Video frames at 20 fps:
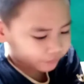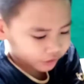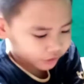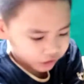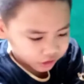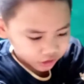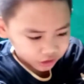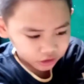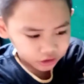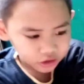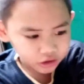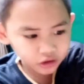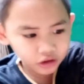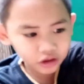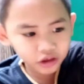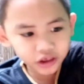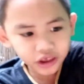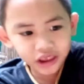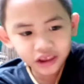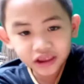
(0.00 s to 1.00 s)

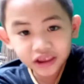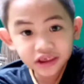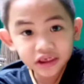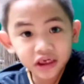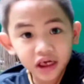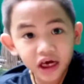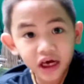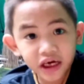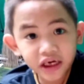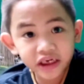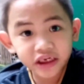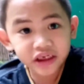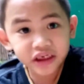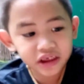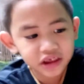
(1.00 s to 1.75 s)
look at this ice.